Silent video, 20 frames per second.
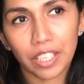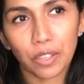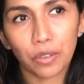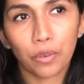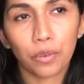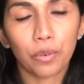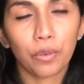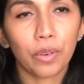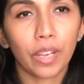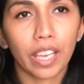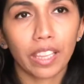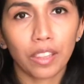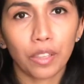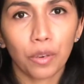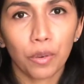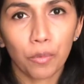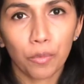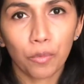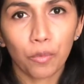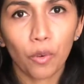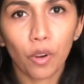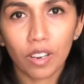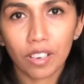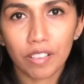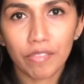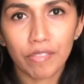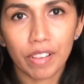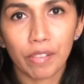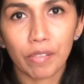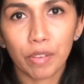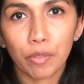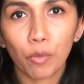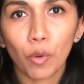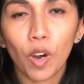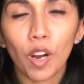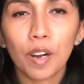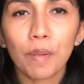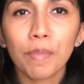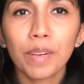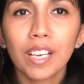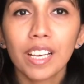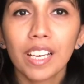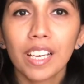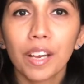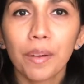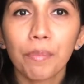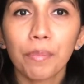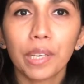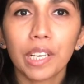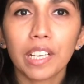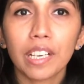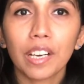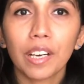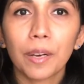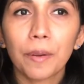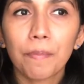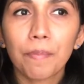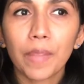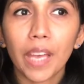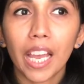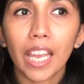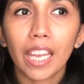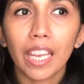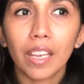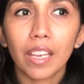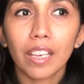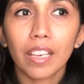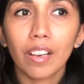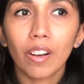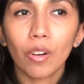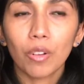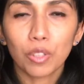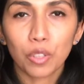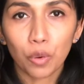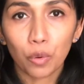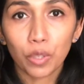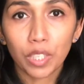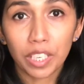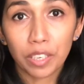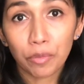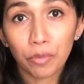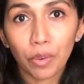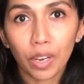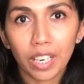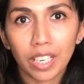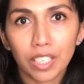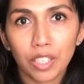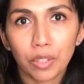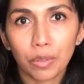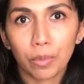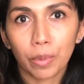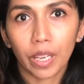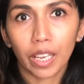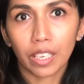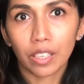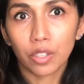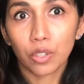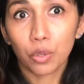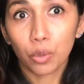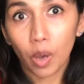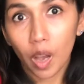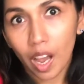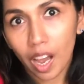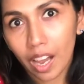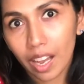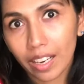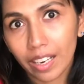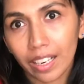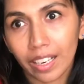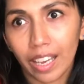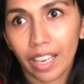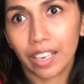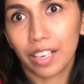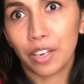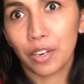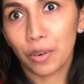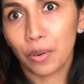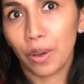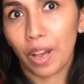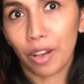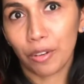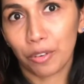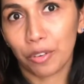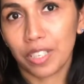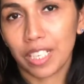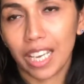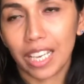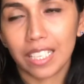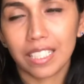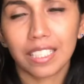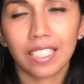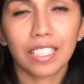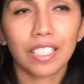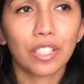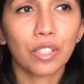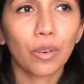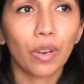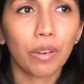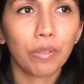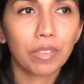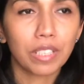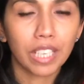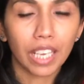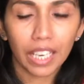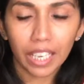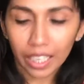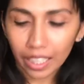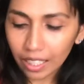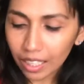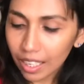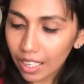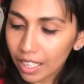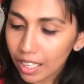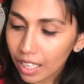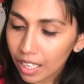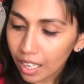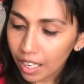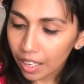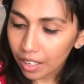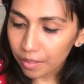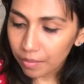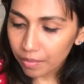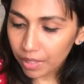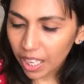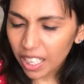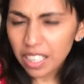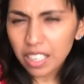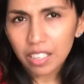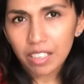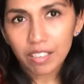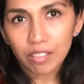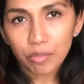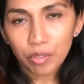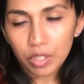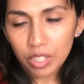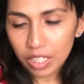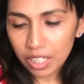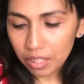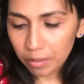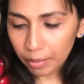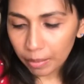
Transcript: to get the water very warm, but I also didn't want it to get too hot, and I didn't know how to test it, so I was getting kind of nervous in the